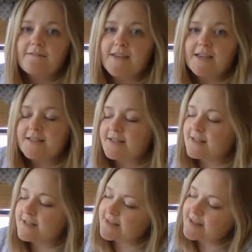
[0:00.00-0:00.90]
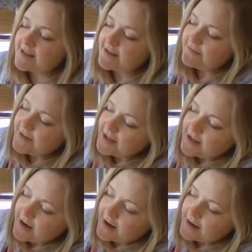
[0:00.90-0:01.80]
V, C, C,
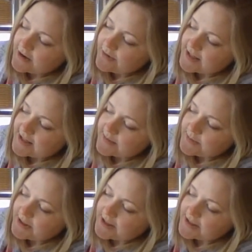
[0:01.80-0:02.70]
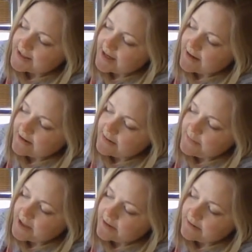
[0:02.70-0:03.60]
V. I know I split down the
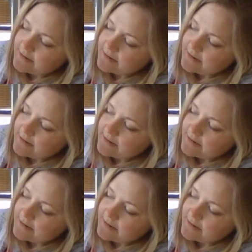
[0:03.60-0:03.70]
middle.